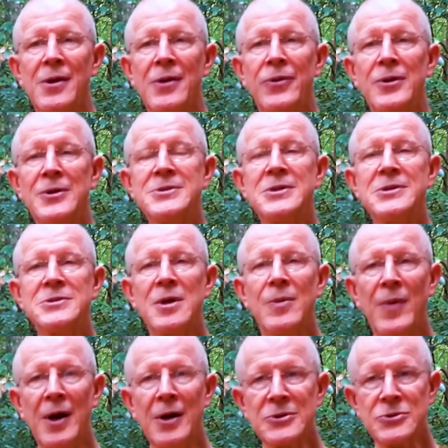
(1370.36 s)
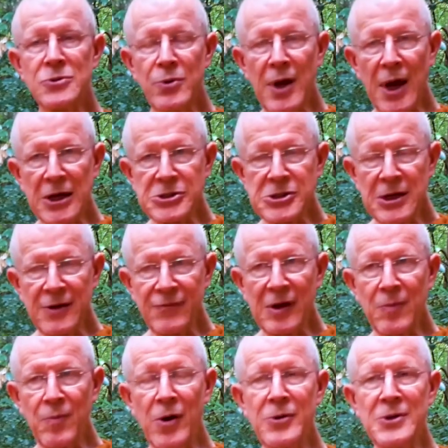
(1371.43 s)
This is the monks who are actually living
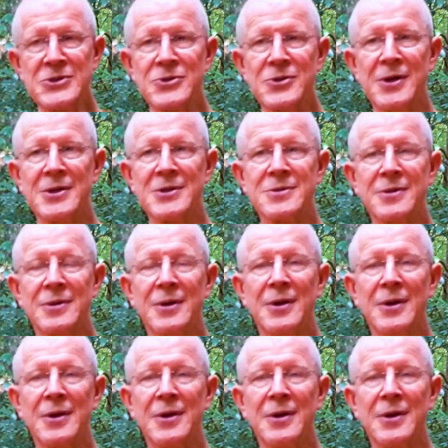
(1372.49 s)
in monasteries.